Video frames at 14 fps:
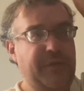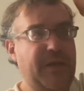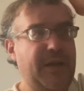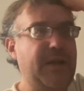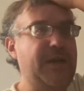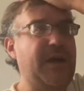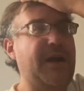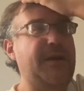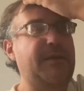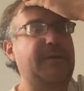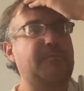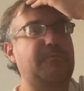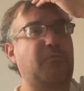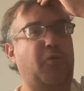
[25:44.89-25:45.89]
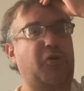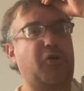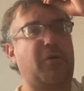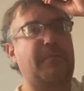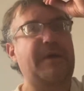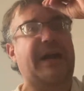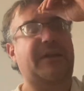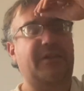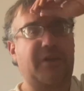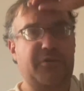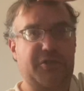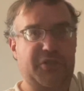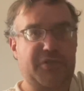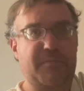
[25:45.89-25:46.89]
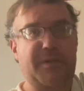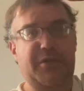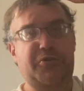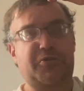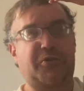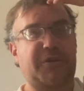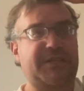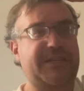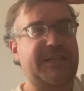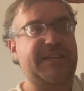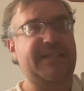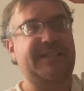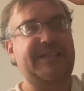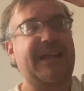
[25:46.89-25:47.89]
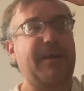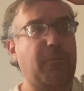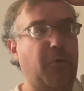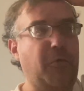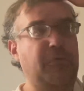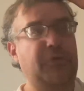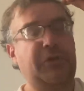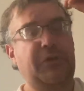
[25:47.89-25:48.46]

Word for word: and I will go back there just to make sure it stays stable.